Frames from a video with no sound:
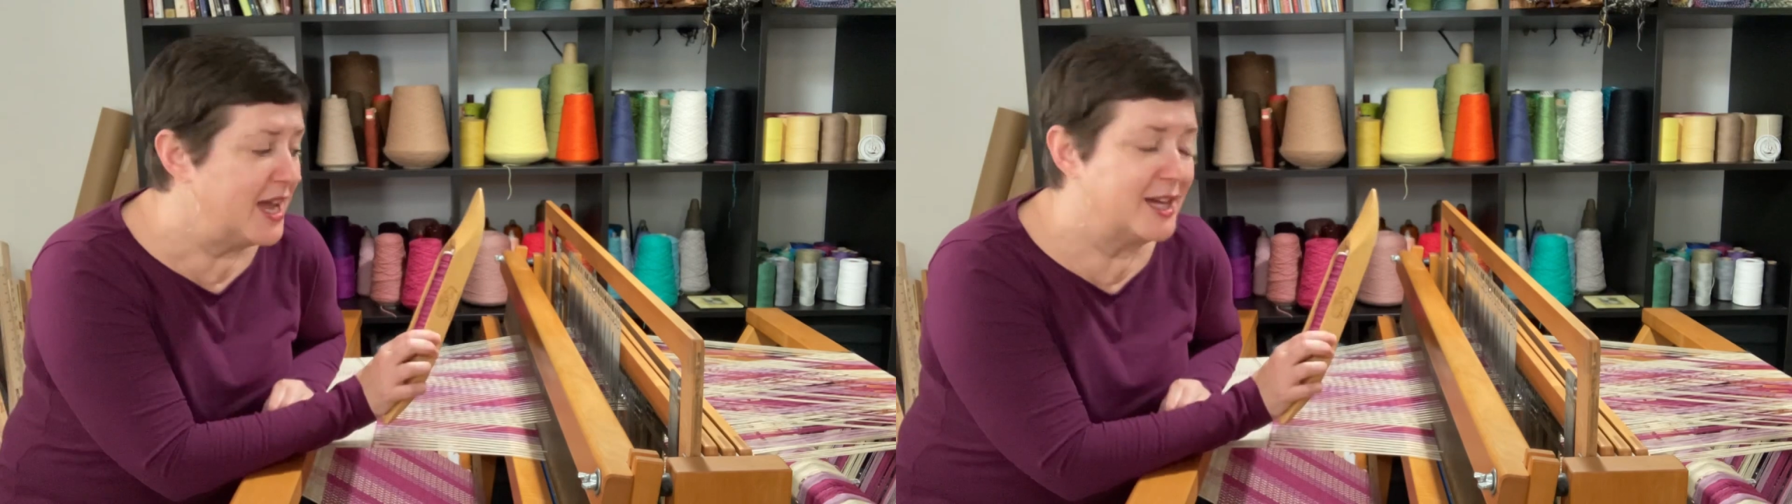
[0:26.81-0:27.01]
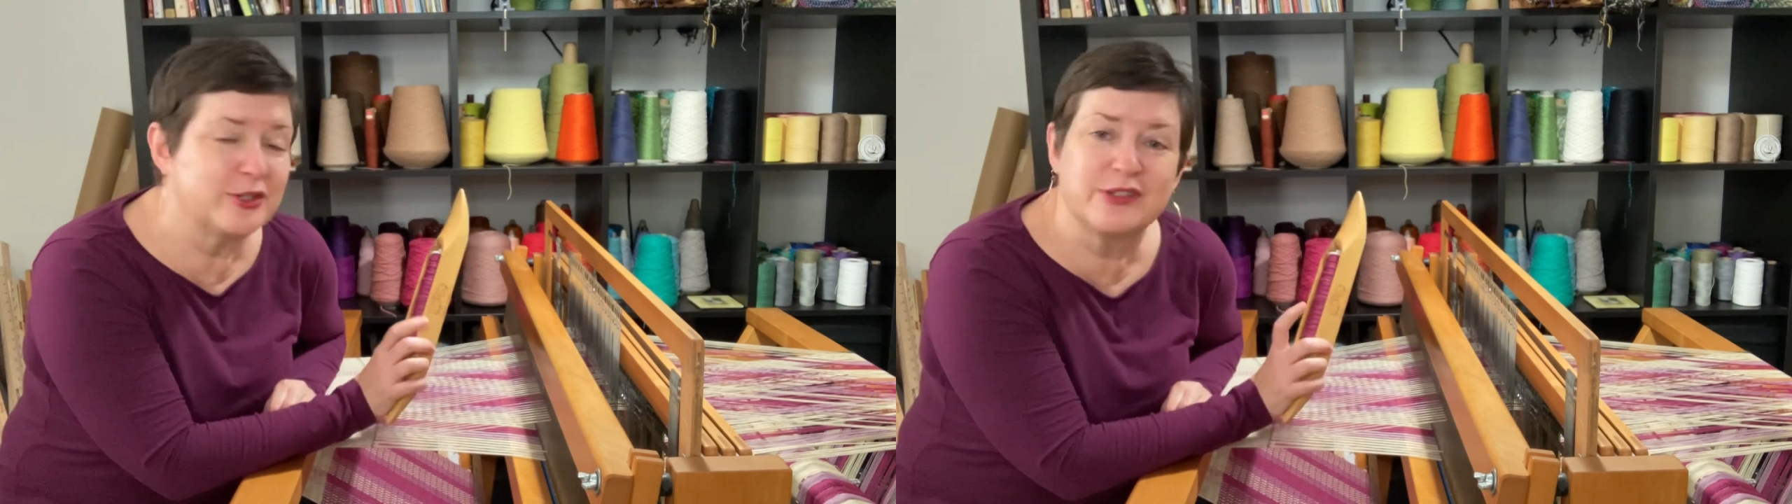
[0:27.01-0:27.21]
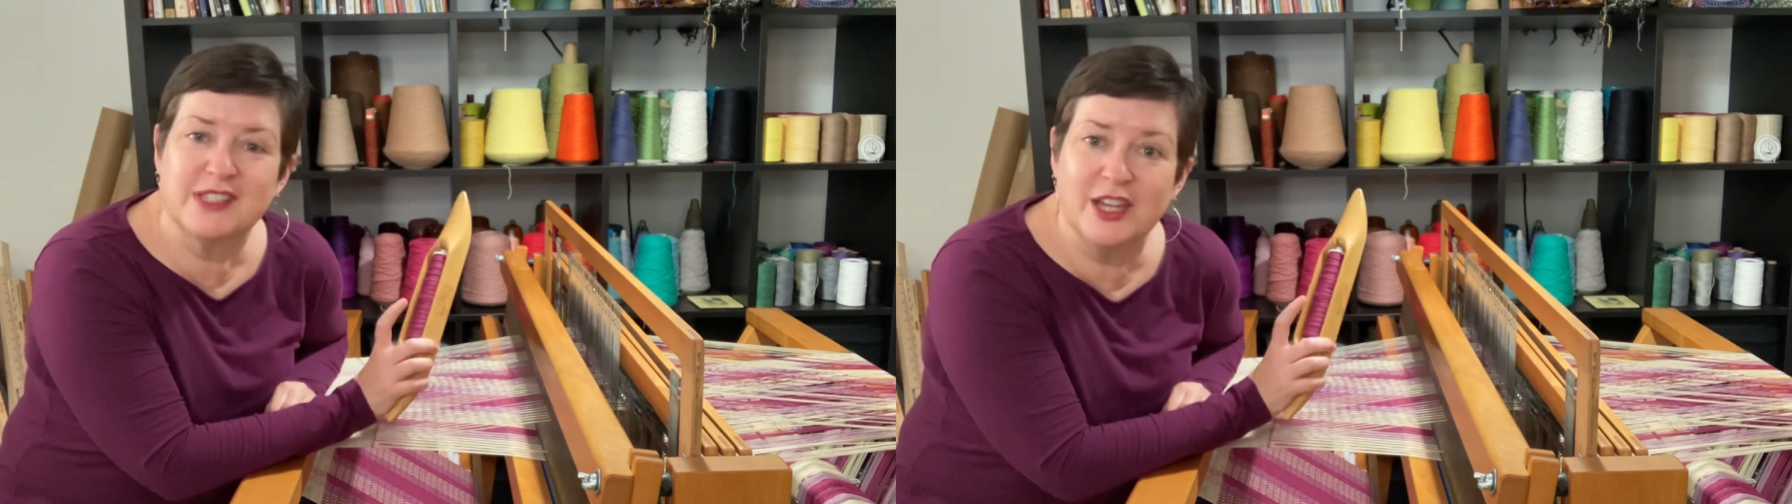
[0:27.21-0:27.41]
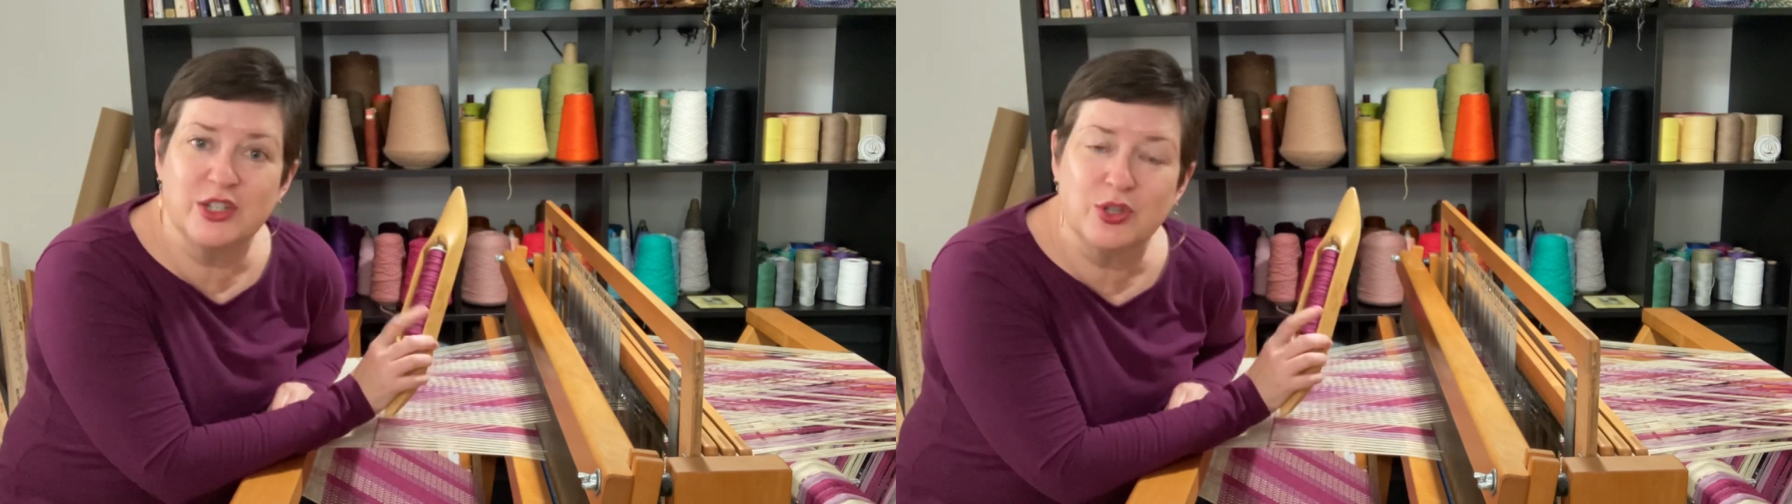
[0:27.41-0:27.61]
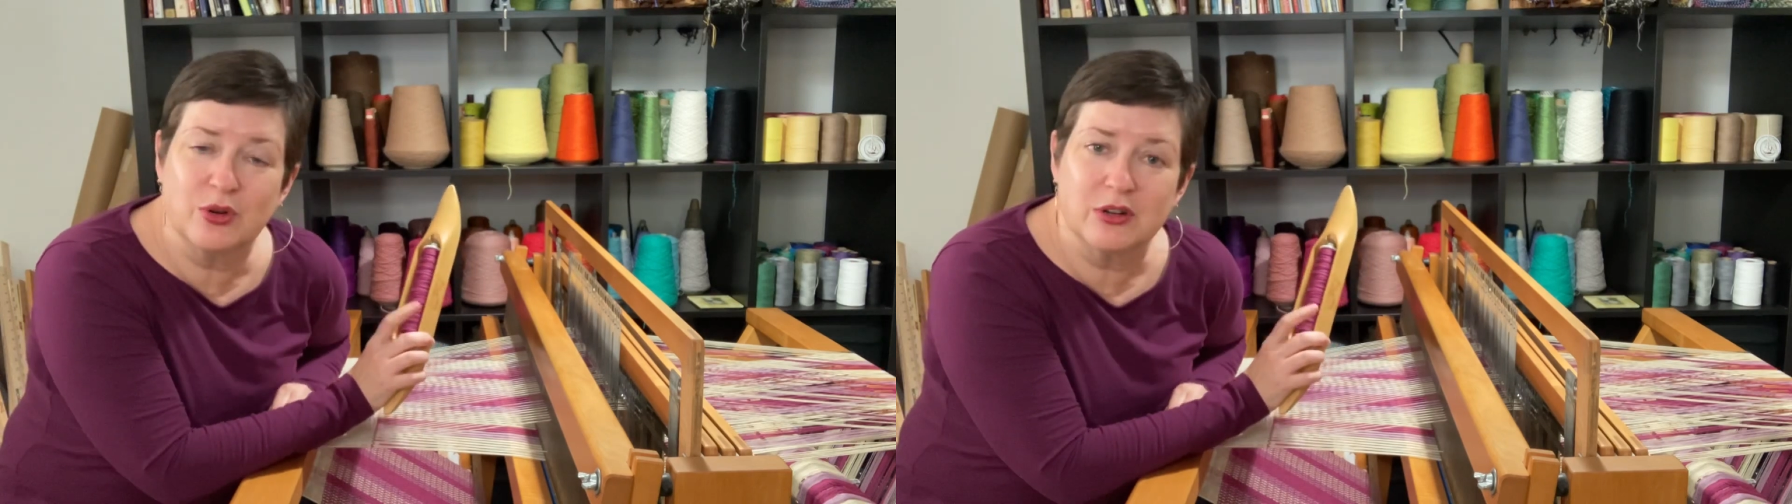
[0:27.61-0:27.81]
as you send
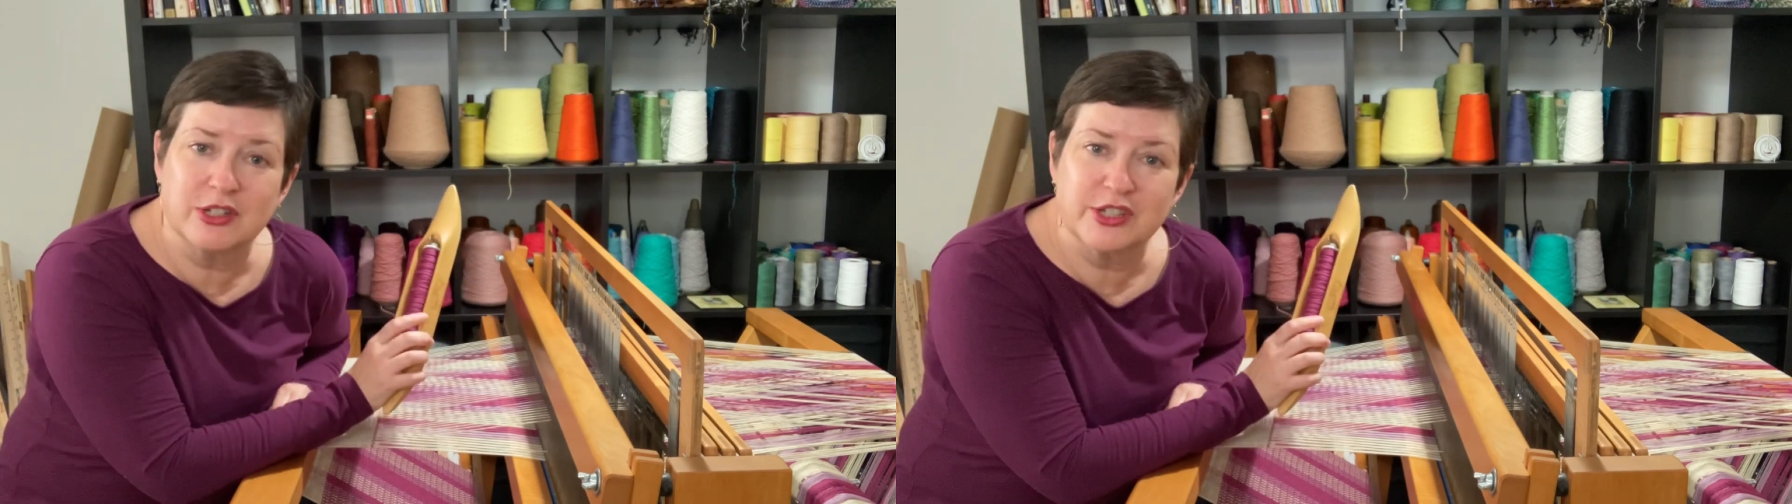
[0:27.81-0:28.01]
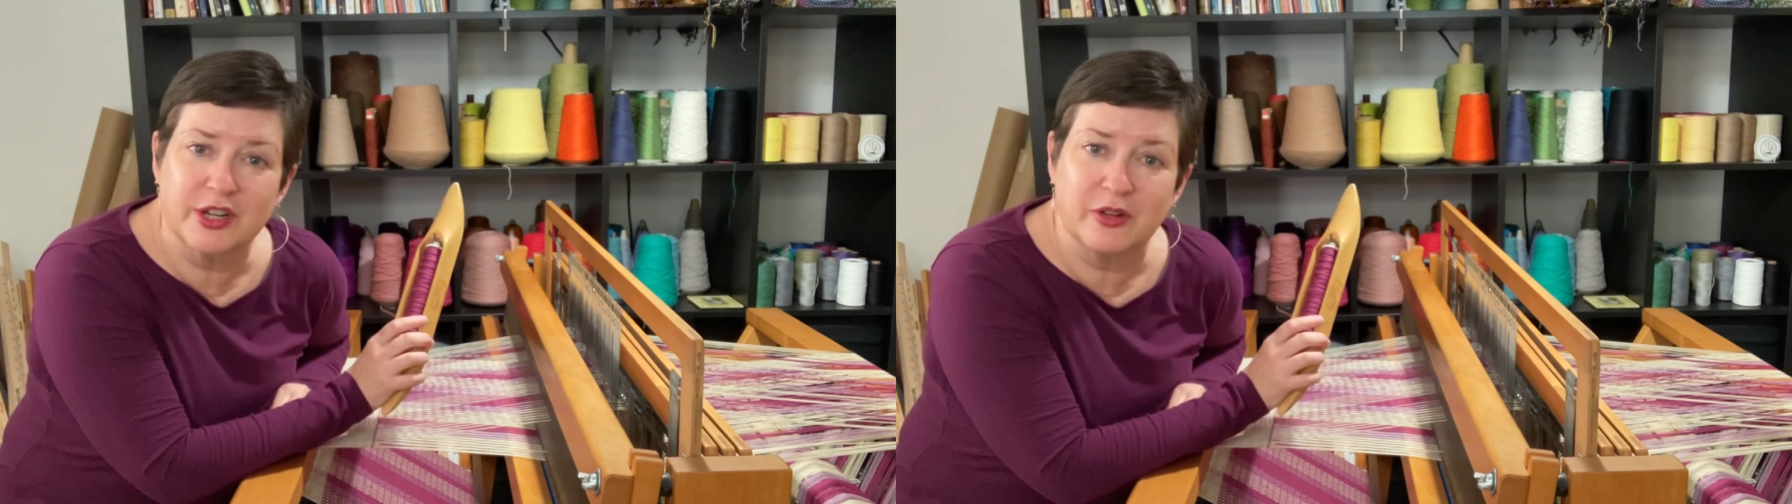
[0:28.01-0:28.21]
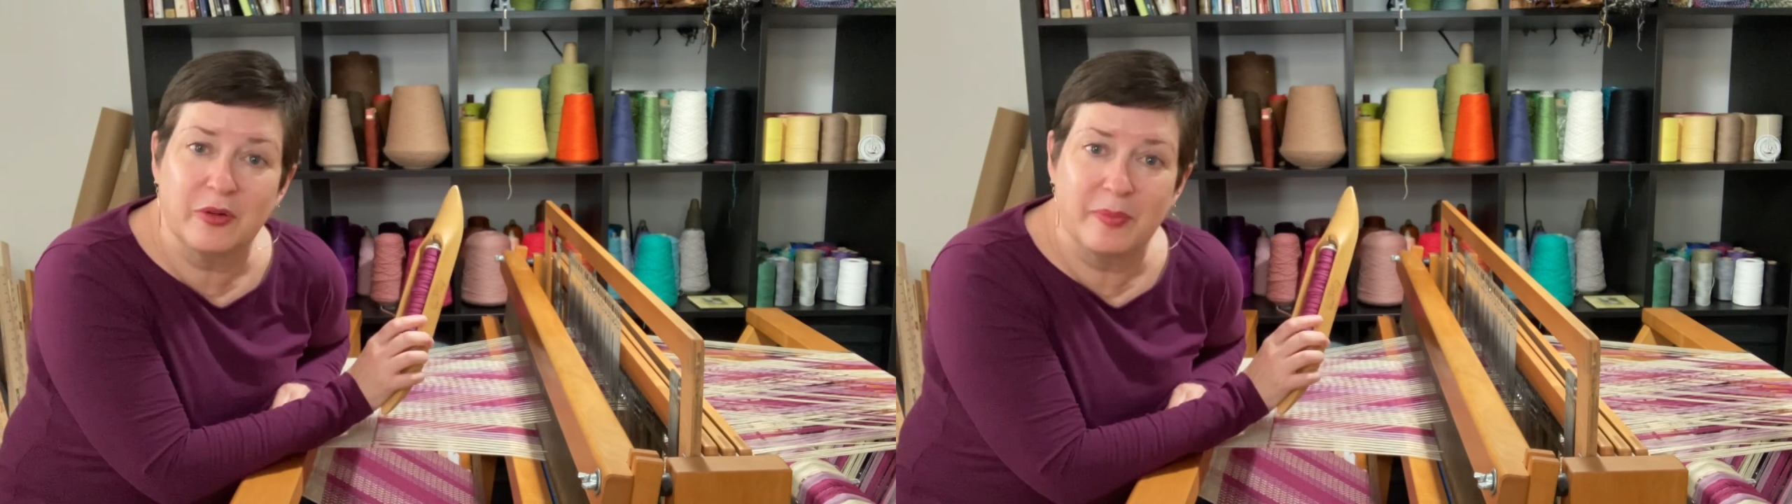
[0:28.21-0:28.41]
your shuttle